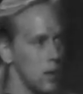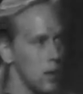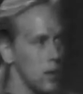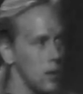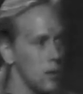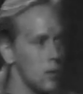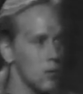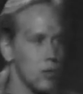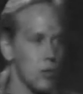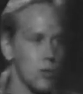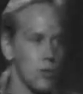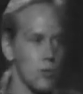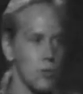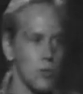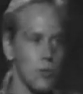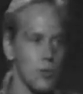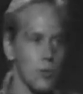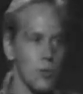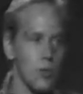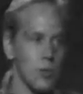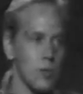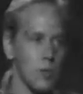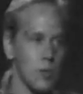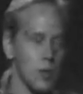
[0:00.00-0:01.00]
He is
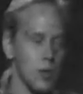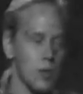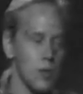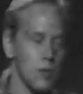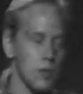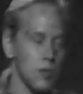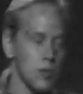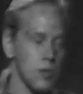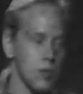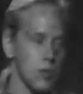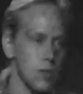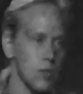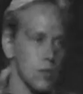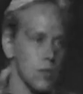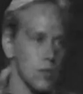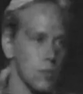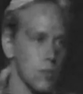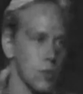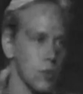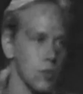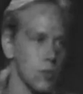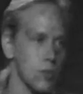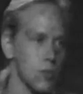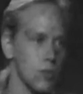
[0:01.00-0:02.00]
interested. He's into
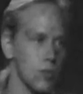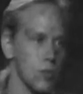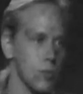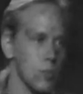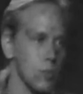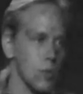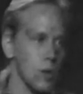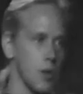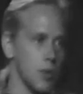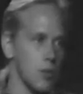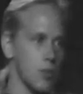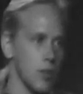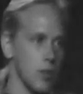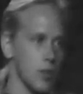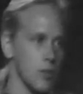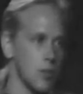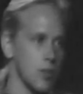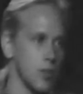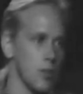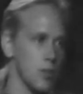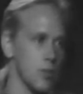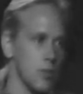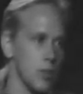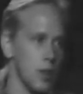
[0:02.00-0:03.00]
some interesting projects
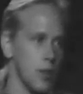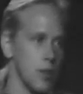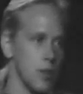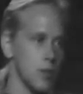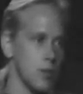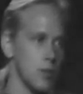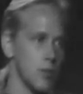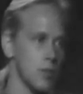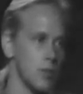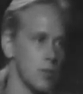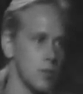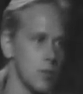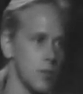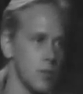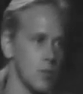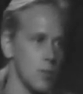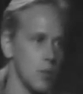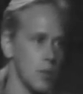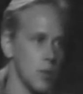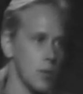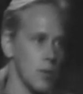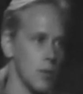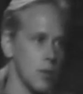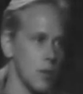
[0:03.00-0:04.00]
these days
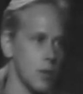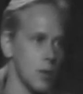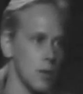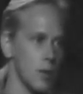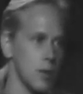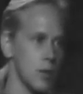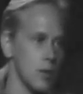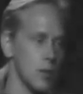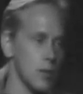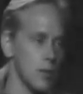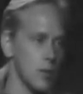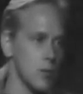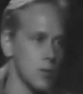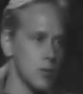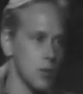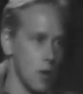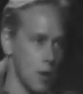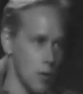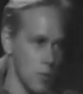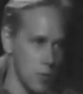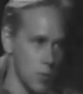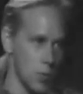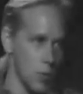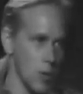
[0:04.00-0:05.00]
with
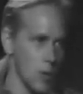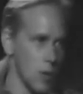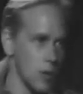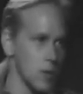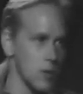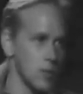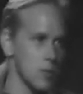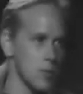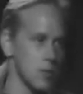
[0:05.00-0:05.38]
software.